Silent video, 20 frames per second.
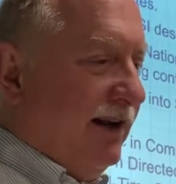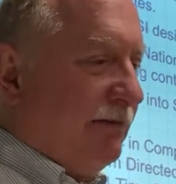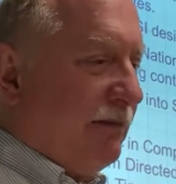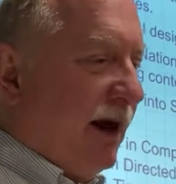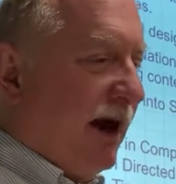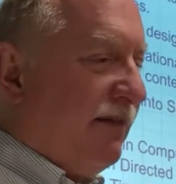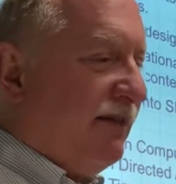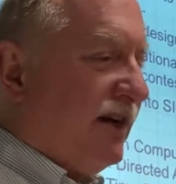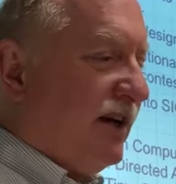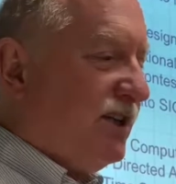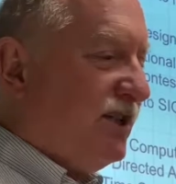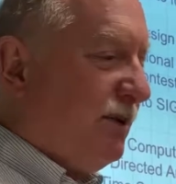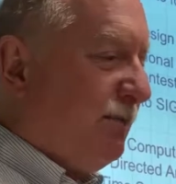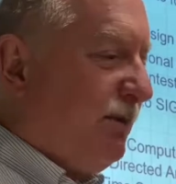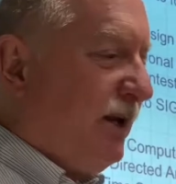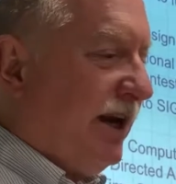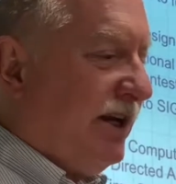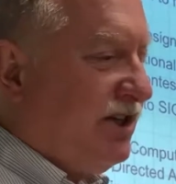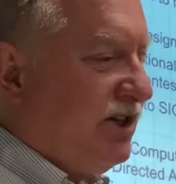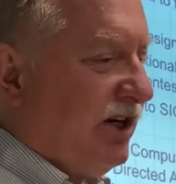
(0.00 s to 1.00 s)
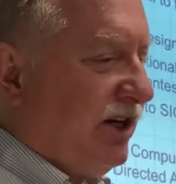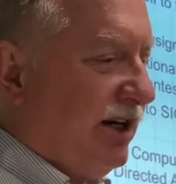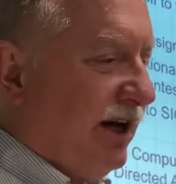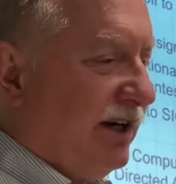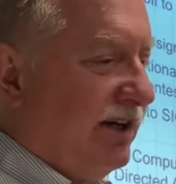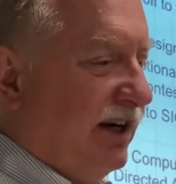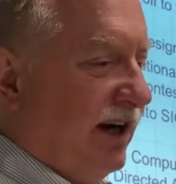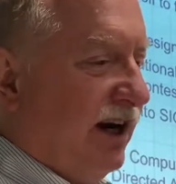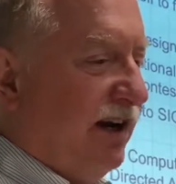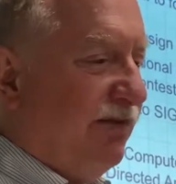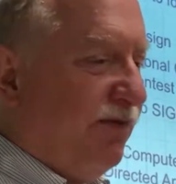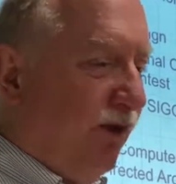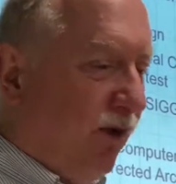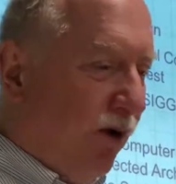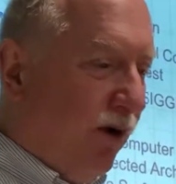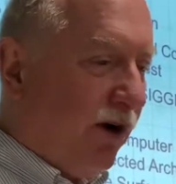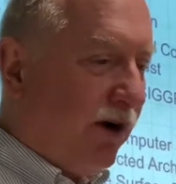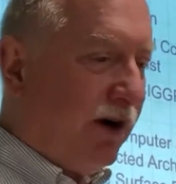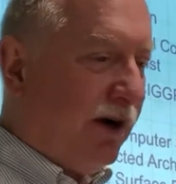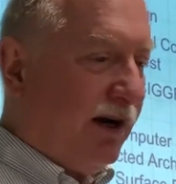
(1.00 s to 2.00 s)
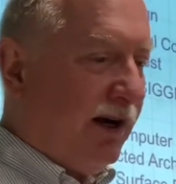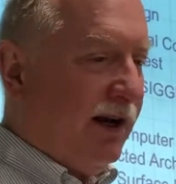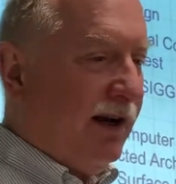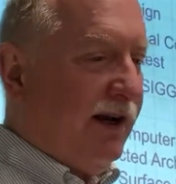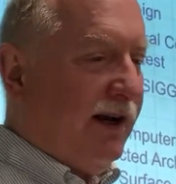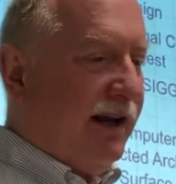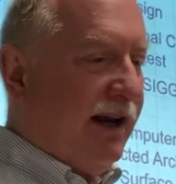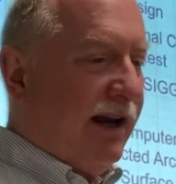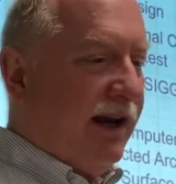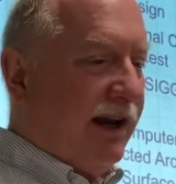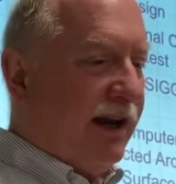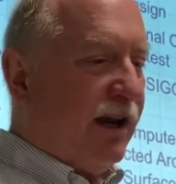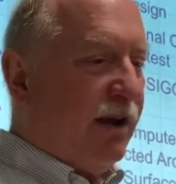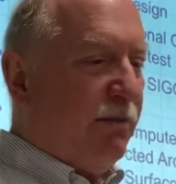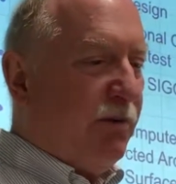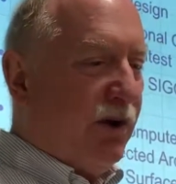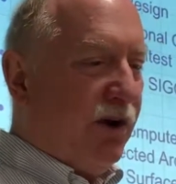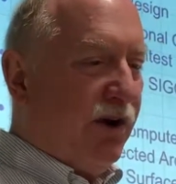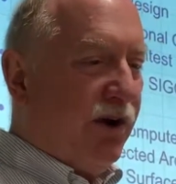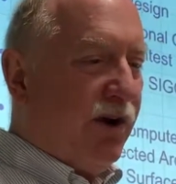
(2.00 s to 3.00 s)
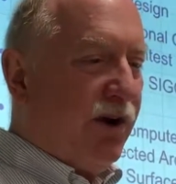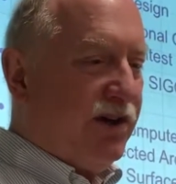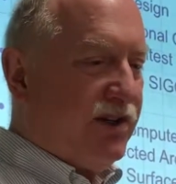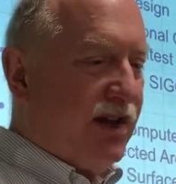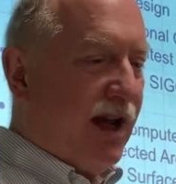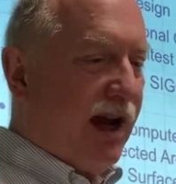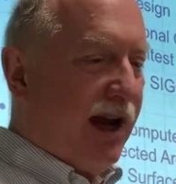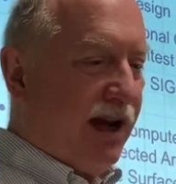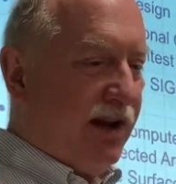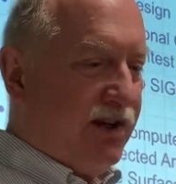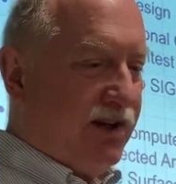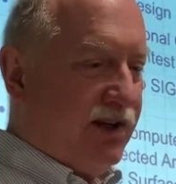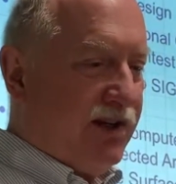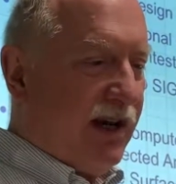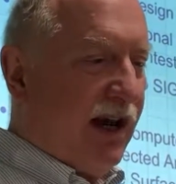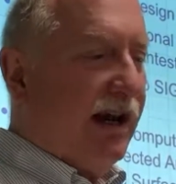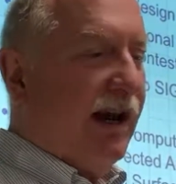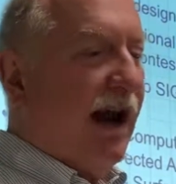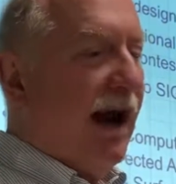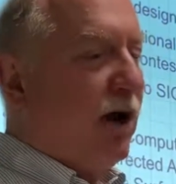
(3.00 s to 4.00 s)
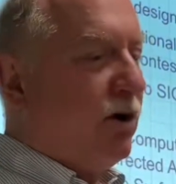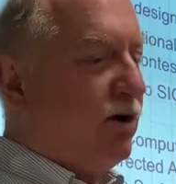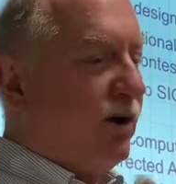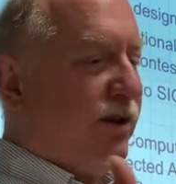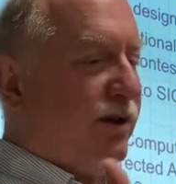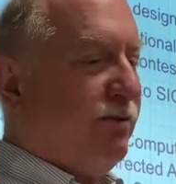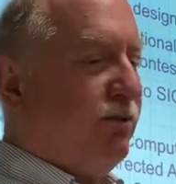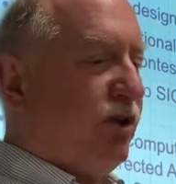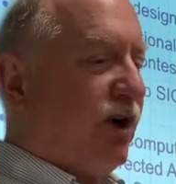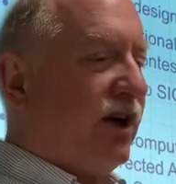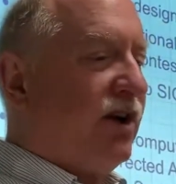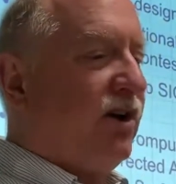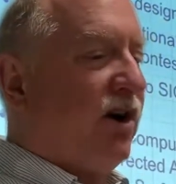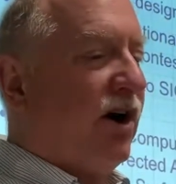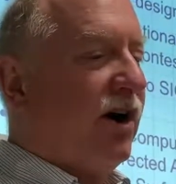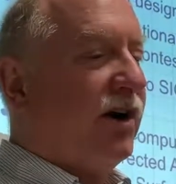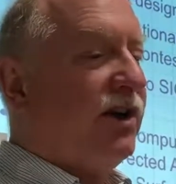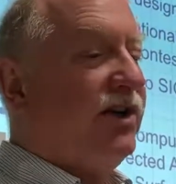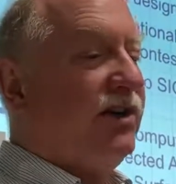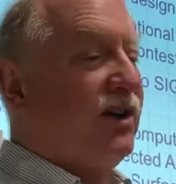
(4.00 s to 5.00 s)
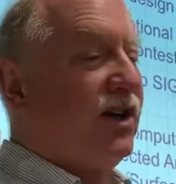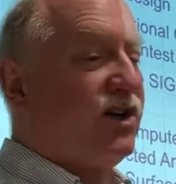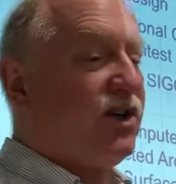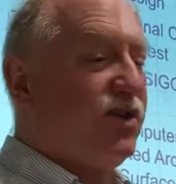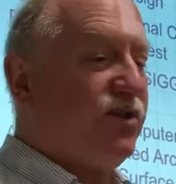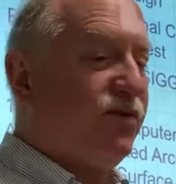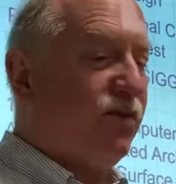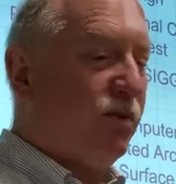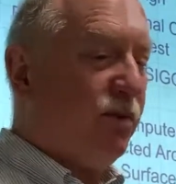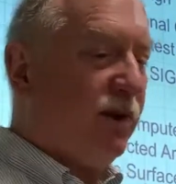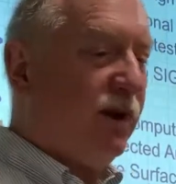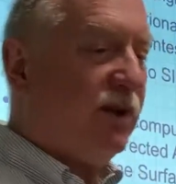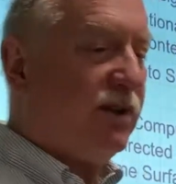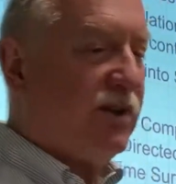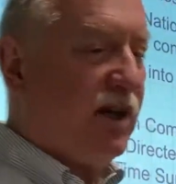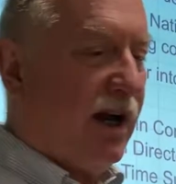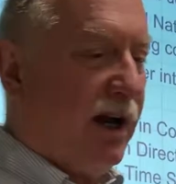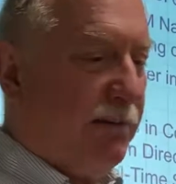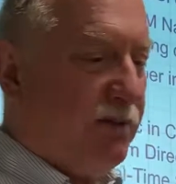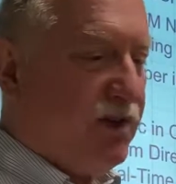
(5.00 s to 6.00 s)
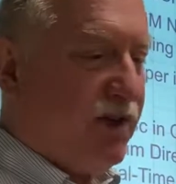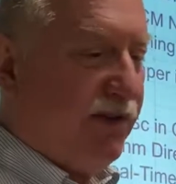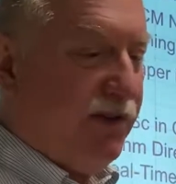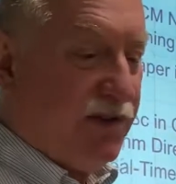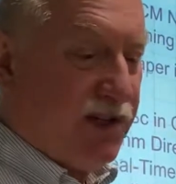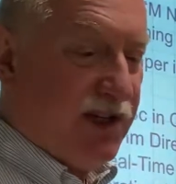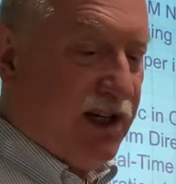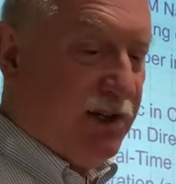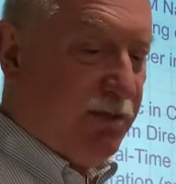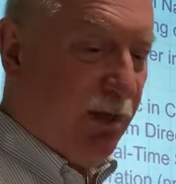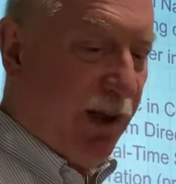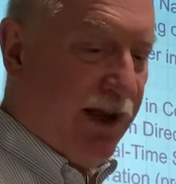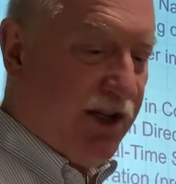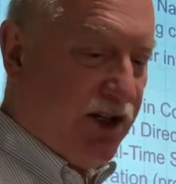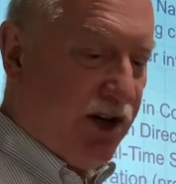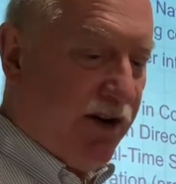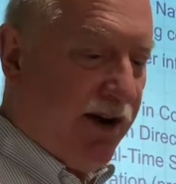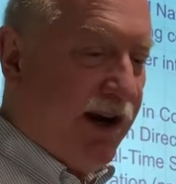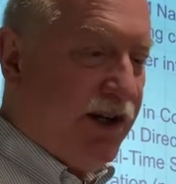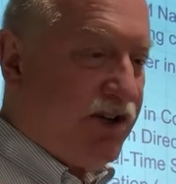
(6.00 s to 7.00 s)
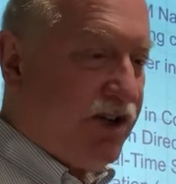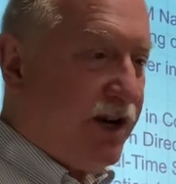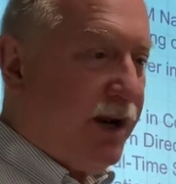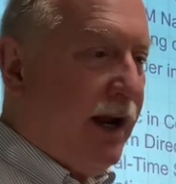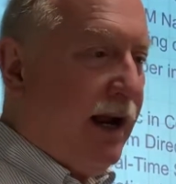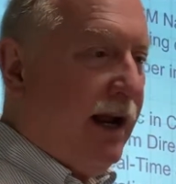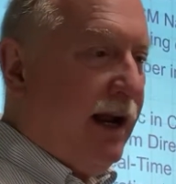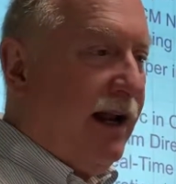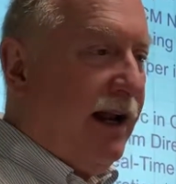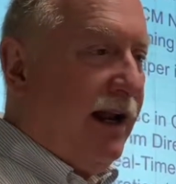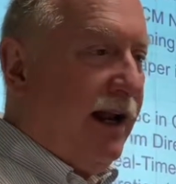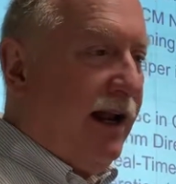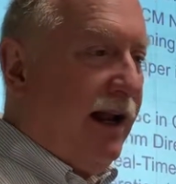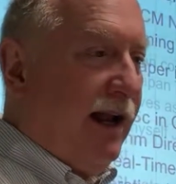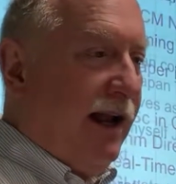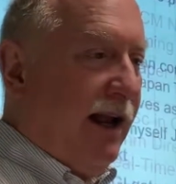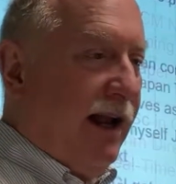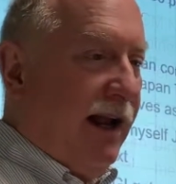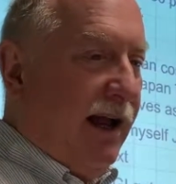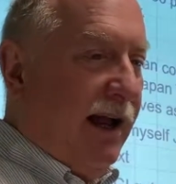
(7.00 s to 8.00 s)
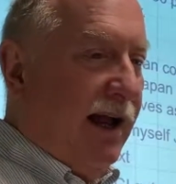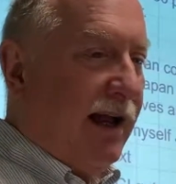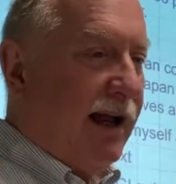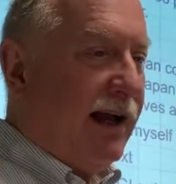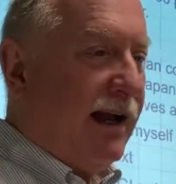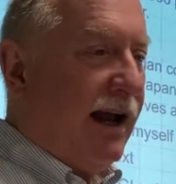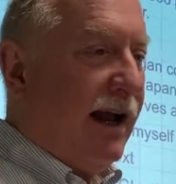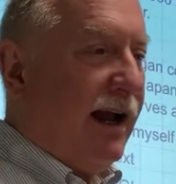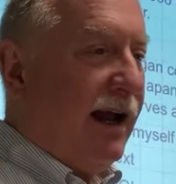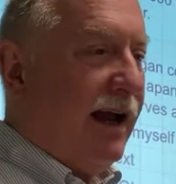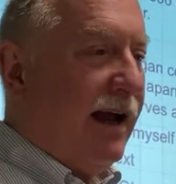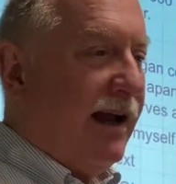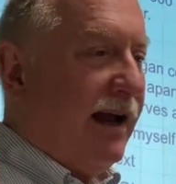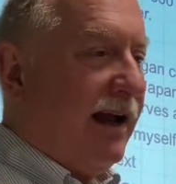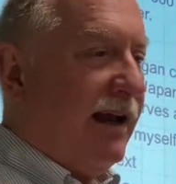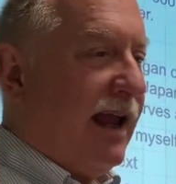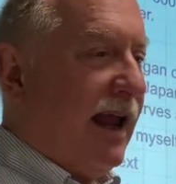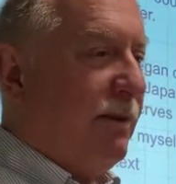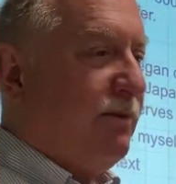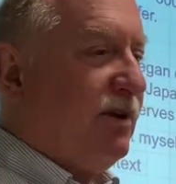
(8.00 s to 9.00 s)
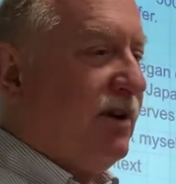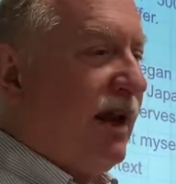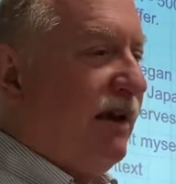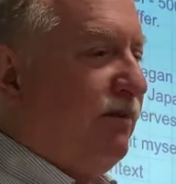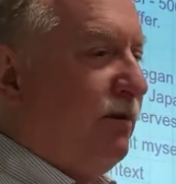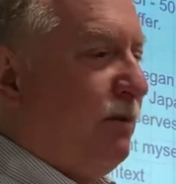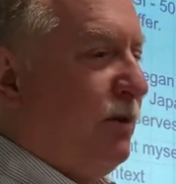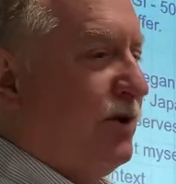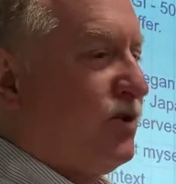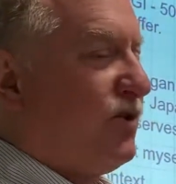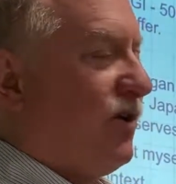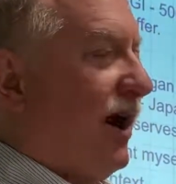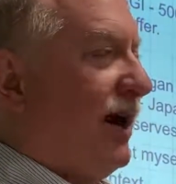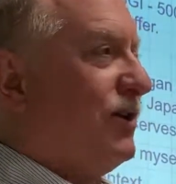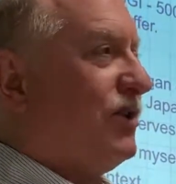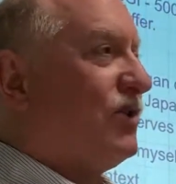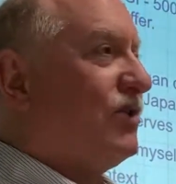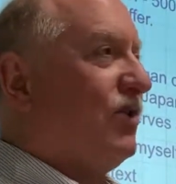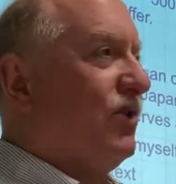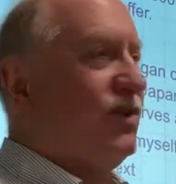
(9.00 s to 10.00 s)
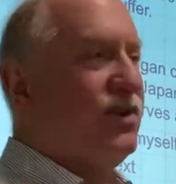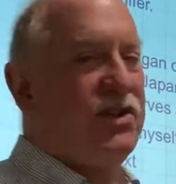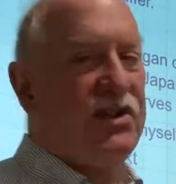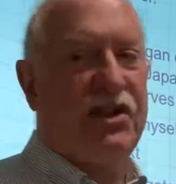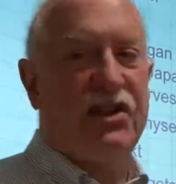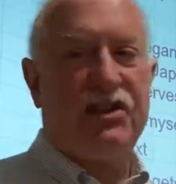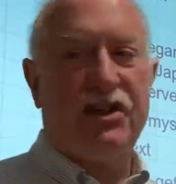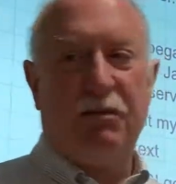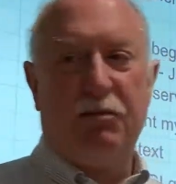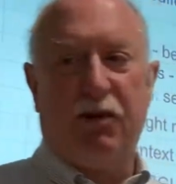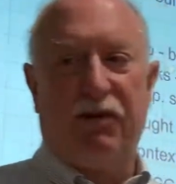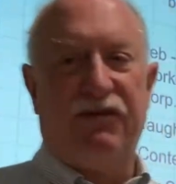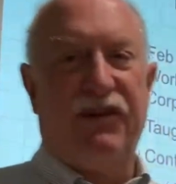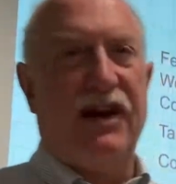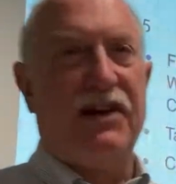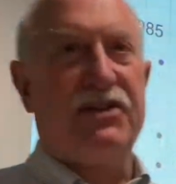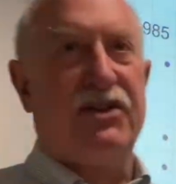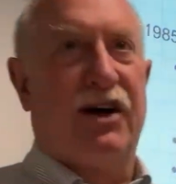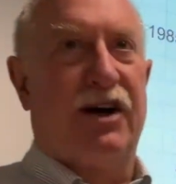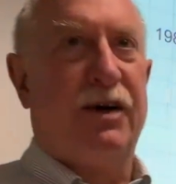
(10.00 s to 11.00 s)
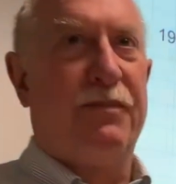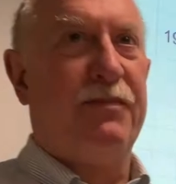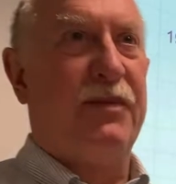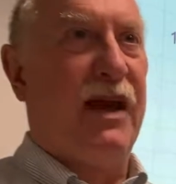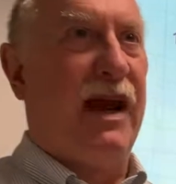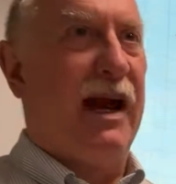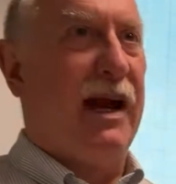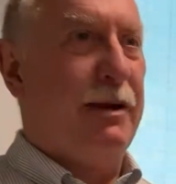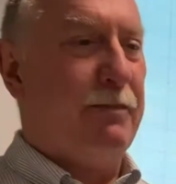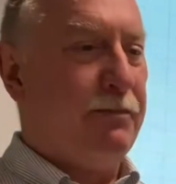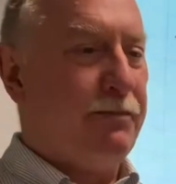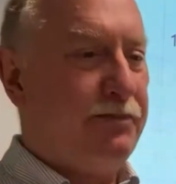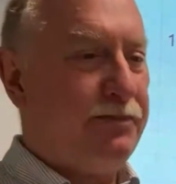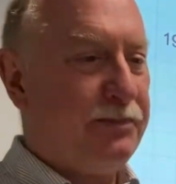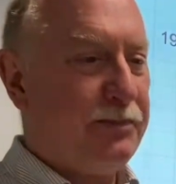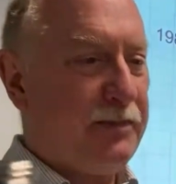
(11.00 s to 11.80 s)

I finished a PhD in 1984. In computer science and algorithm-directed architectures for real-time surface display generation. And I came to Naval Postgraduate School as assistant professor. And